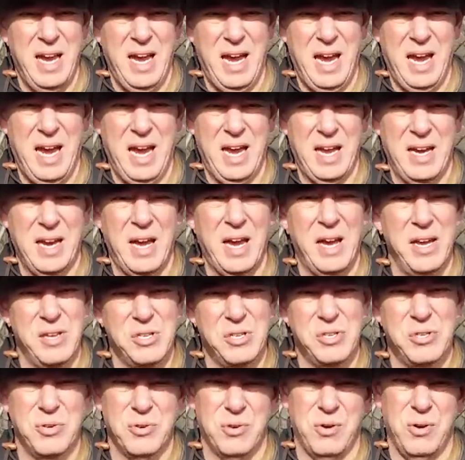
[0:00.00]
and I
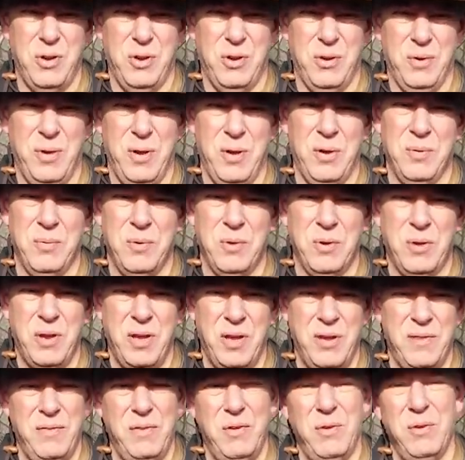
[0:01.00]
assure you, it will
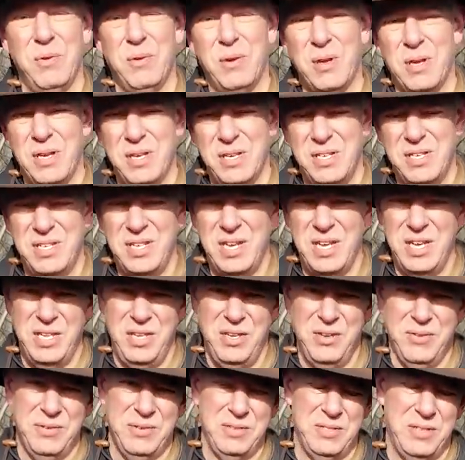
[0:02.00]
give you
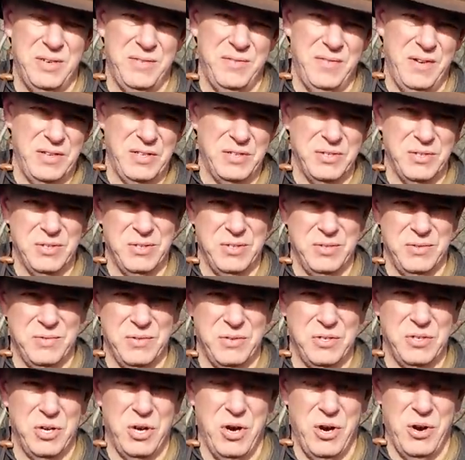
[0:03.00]
continuous adventures in
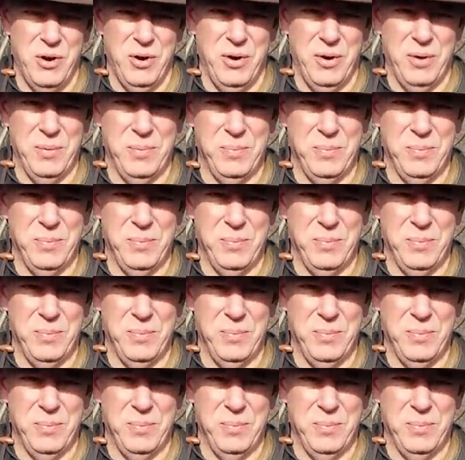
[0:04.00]
return.